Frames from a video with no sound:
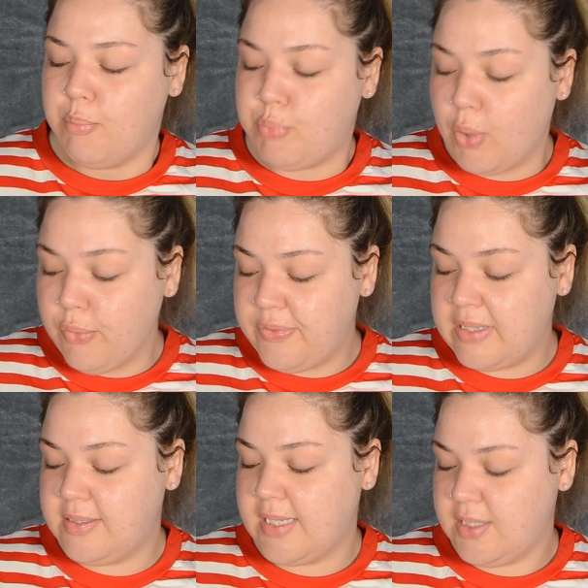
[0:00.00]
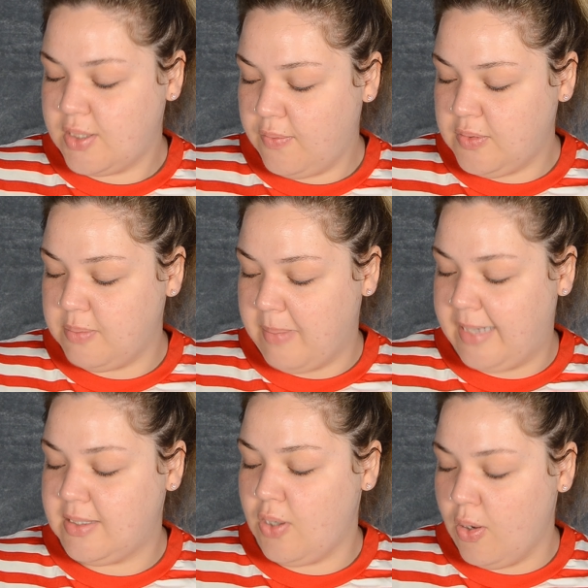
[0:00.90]
Pro Filt'r Soft
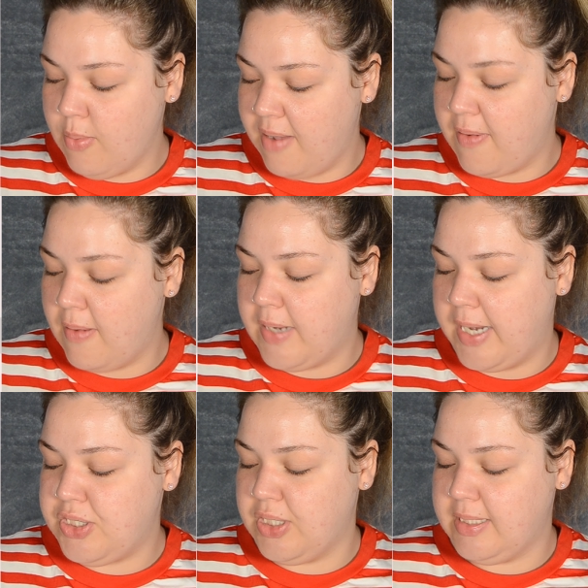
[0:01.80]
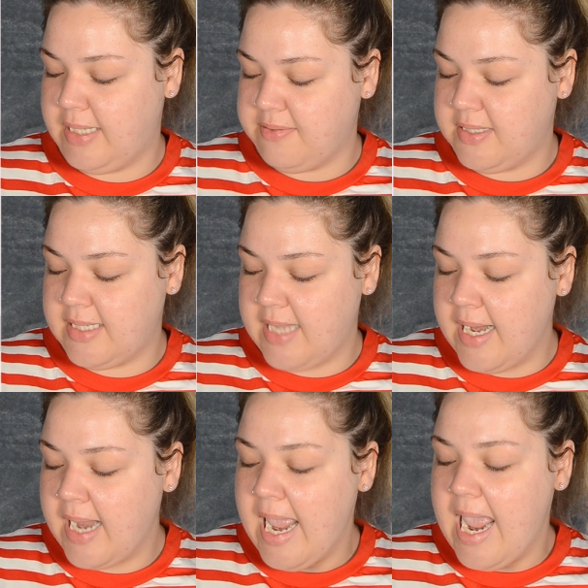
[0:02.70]
Matte Longwear Foundation gives
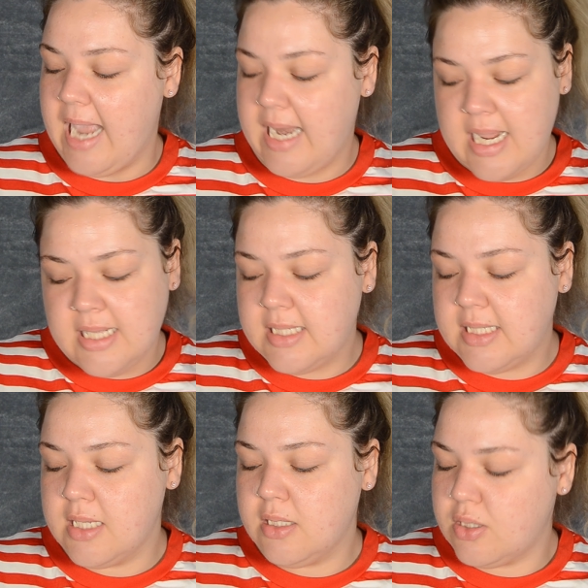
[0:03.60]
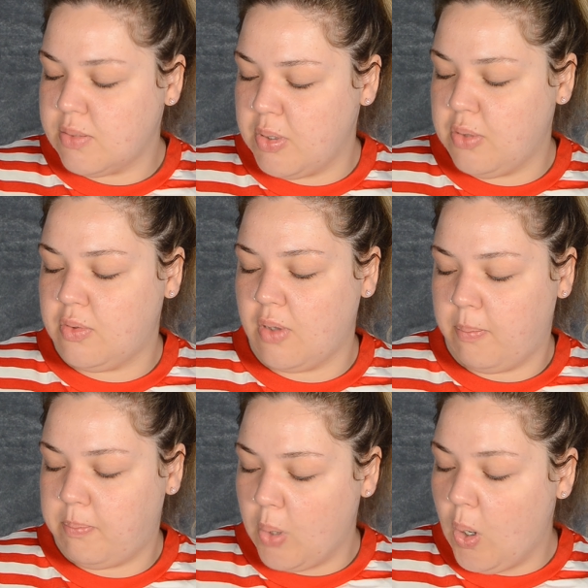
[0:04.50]
skin an instant, smooth,
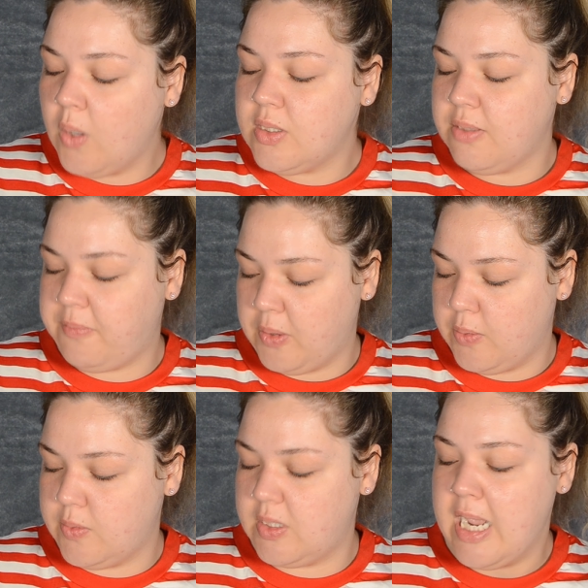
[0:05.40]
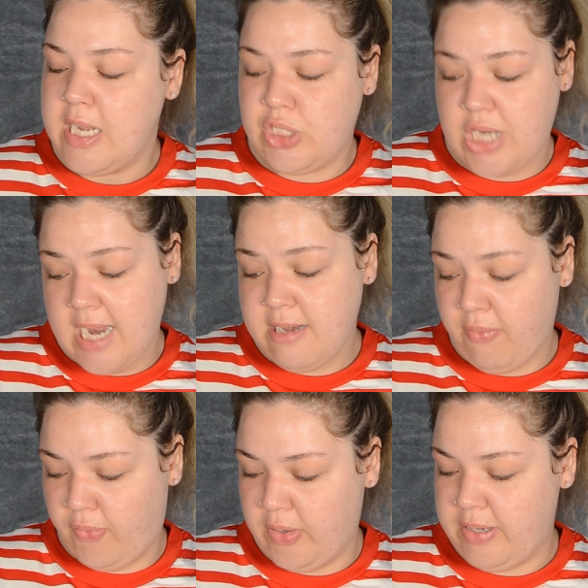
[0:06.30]
pore diffused
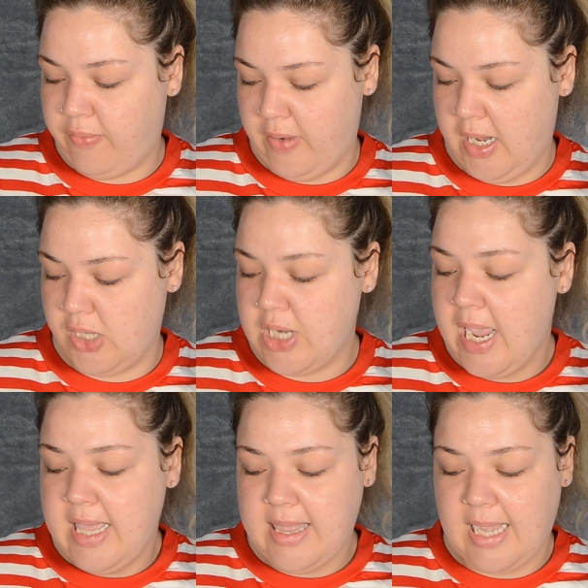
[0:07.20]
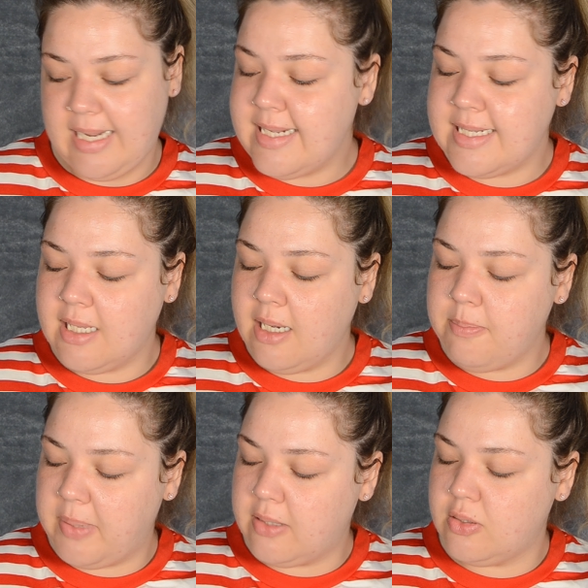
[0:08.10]
shine-free finish that easily
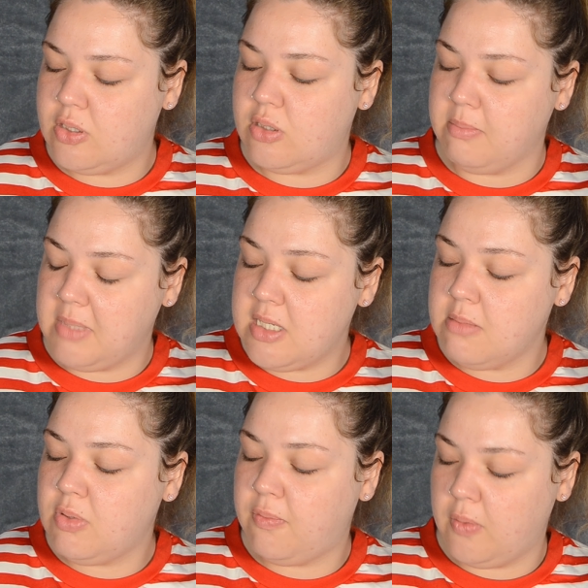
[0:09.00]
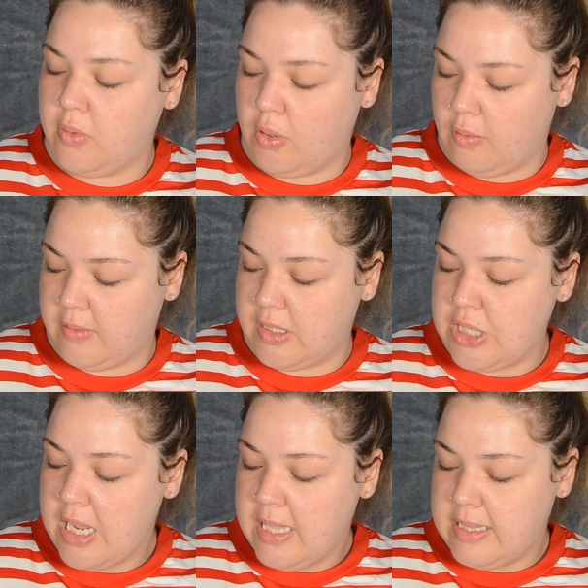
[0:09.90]
builds to medium to full
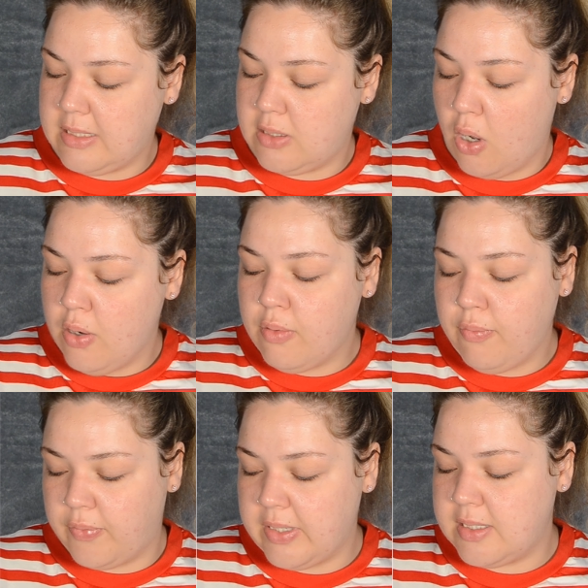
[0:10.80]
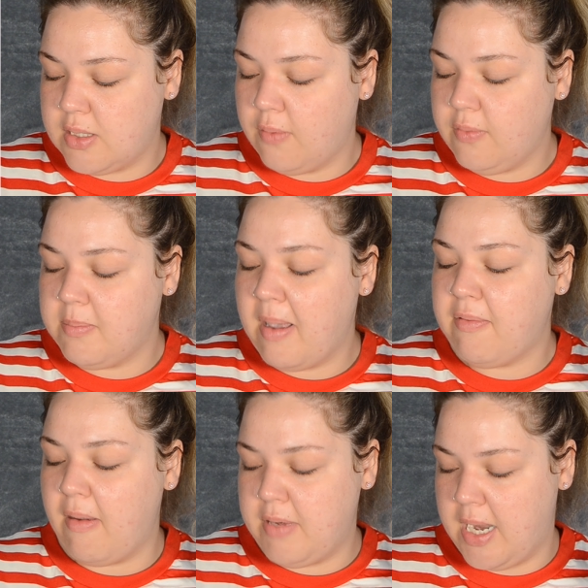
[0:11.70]
coverage, this oil-free soft
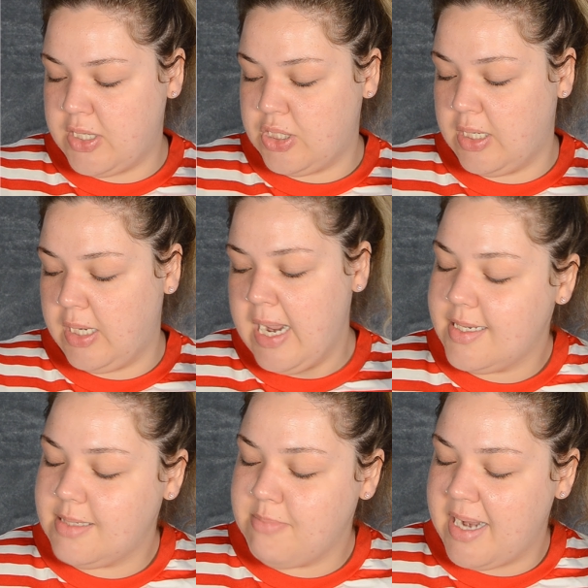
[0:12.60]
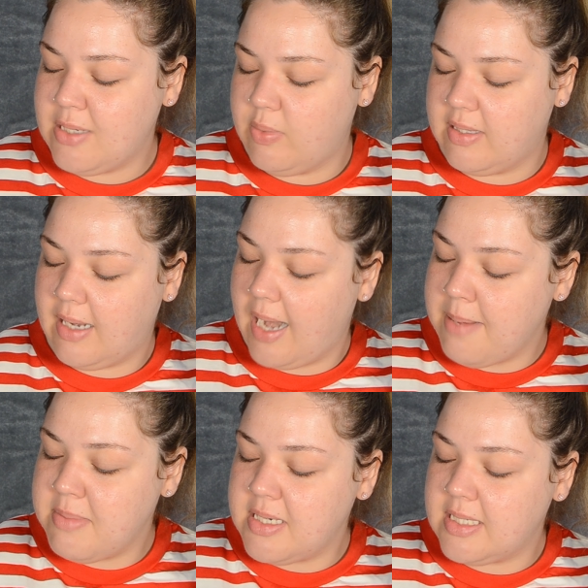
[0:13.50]
matte foundation is made with
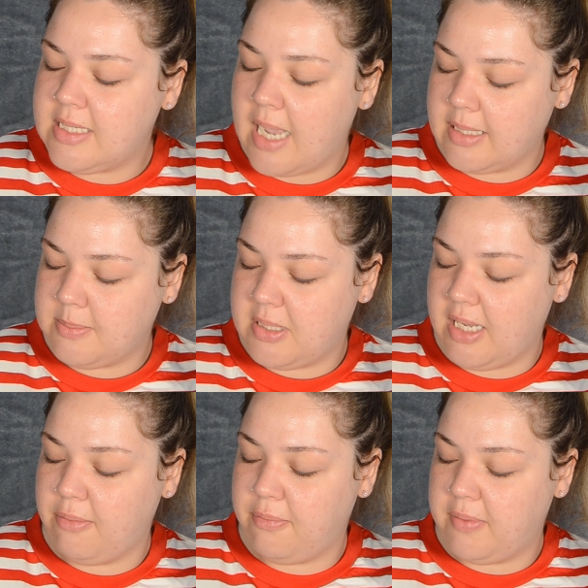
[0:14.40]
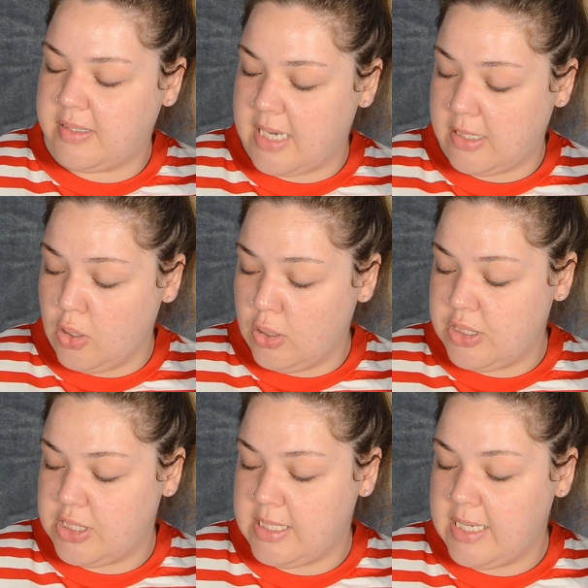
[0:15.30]
climate adaptive
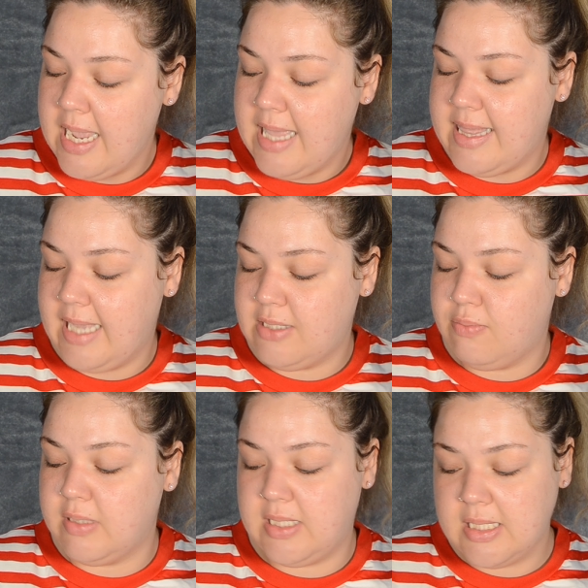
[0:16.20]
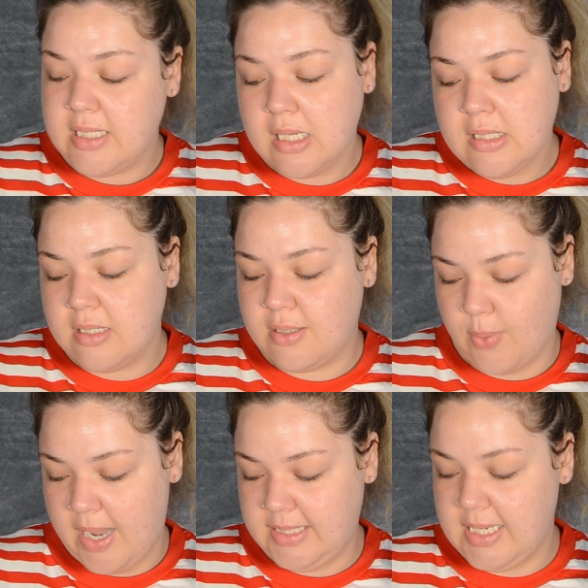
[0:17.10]
technology that's resistant to
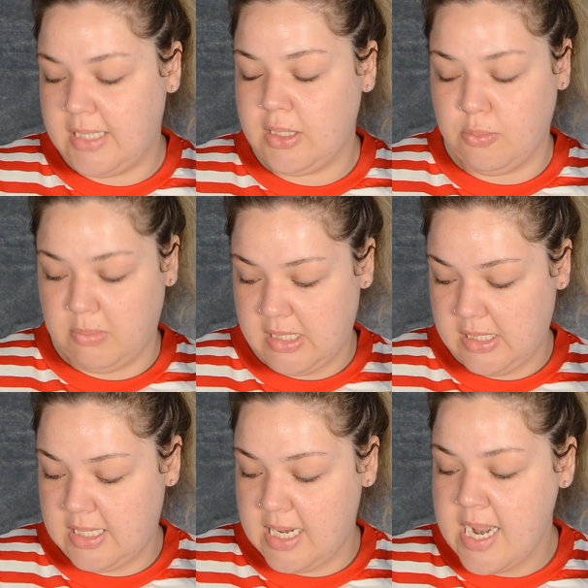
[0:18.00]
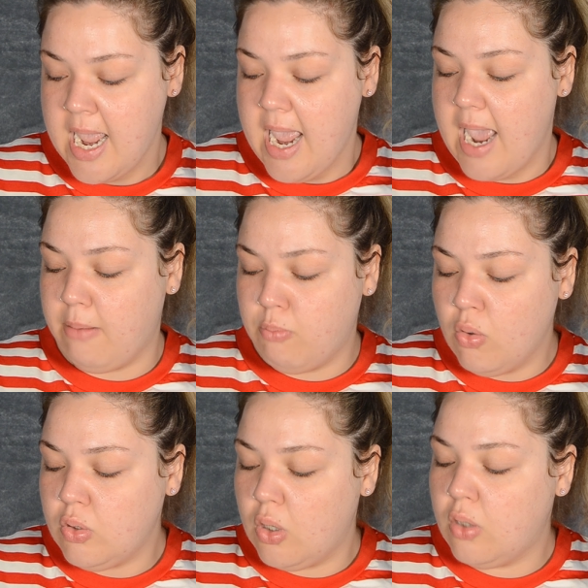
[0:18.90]
sweat and humidity and
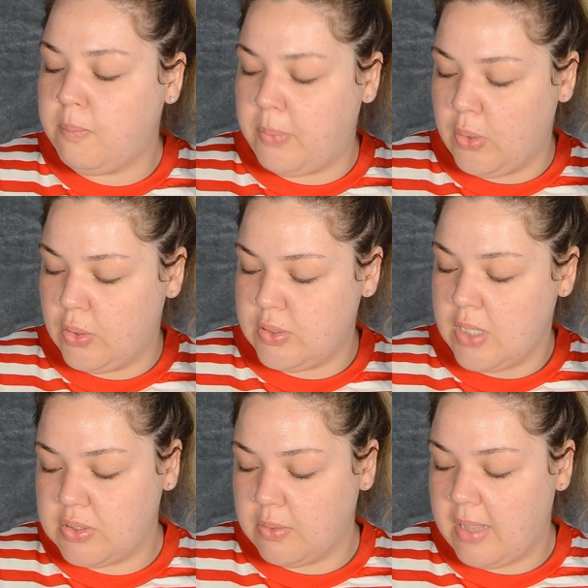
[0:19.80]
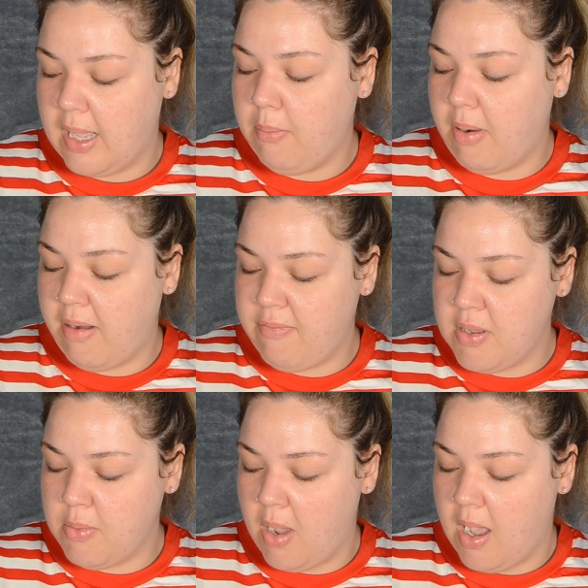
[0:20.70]
won't clog pores so that wherever
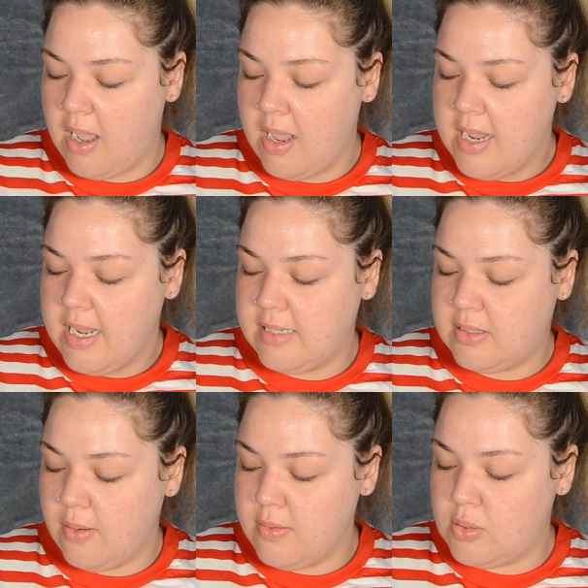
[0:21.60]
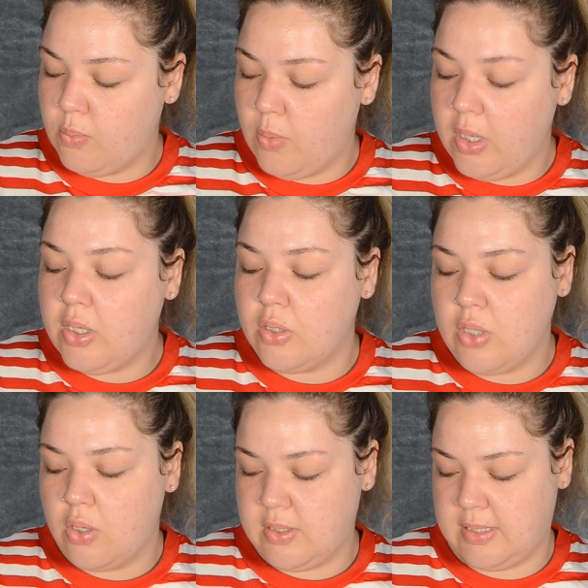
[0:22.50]
you are, it's going to work on
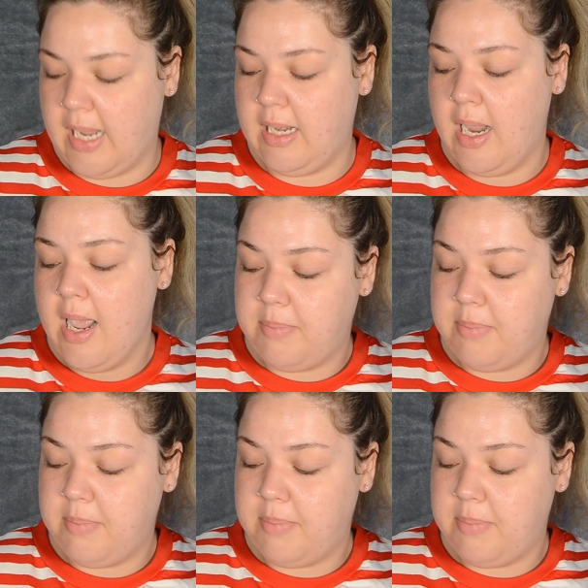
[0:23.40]
your skin.